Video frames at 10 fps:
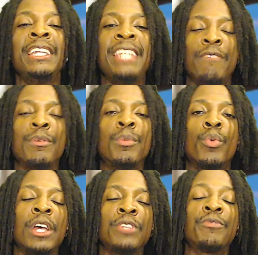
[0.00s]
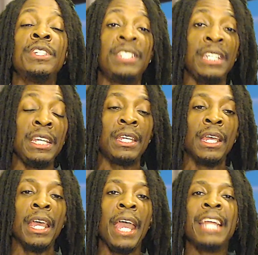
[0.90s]
David Morrell's physique
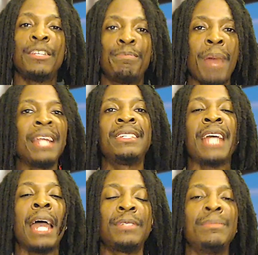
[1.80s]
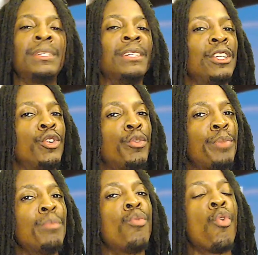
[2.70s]
and his body type seems a little
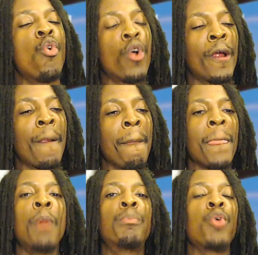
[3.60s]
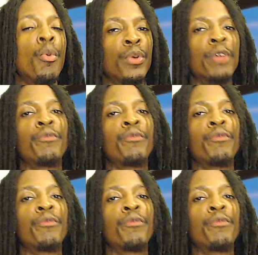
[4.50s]
bit more appropriate for